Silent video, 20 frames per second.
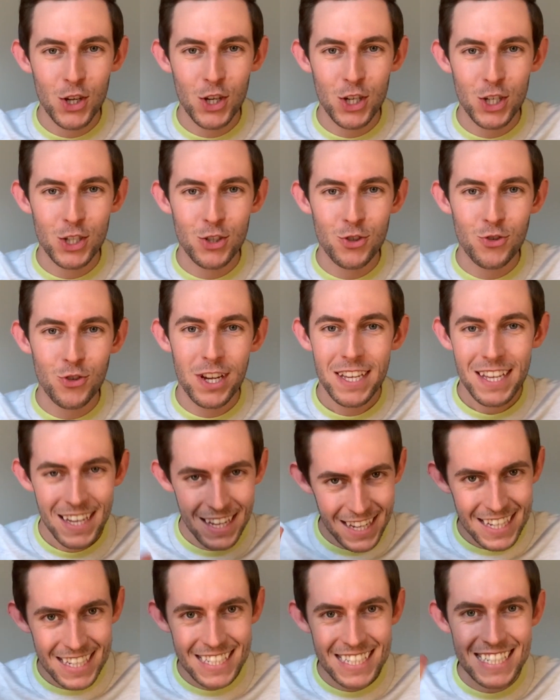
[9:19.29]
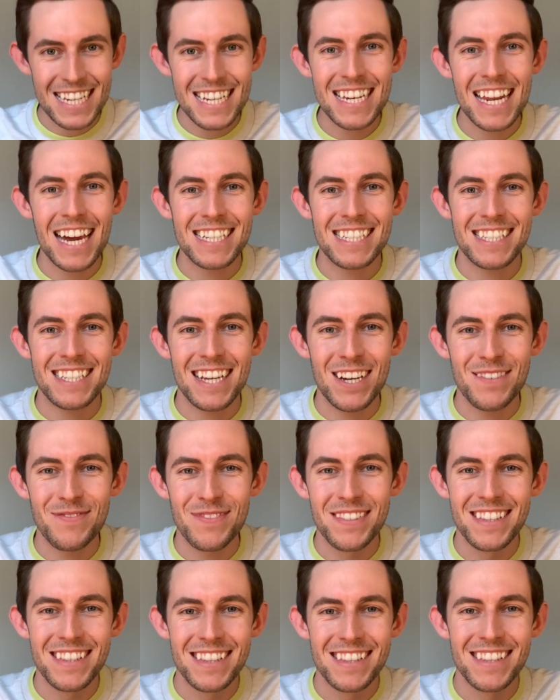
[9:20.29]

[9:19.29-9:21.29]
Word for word: country. See you next time.